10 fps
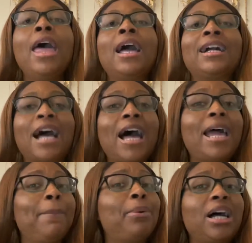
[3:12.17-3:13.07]
God
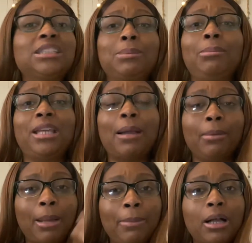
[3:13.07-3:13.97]
had prospered me. I
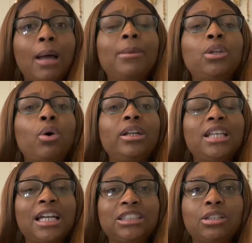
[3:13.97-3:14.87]
remember coming on
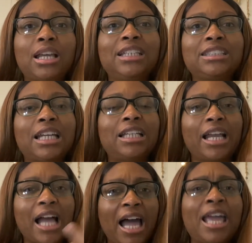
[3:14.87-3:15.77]
yesterday saying that
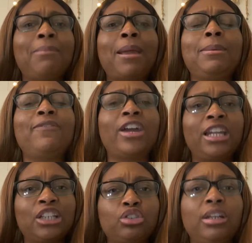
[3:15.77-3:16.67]
God had made me
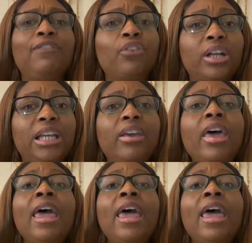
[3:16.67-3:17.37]
financially free.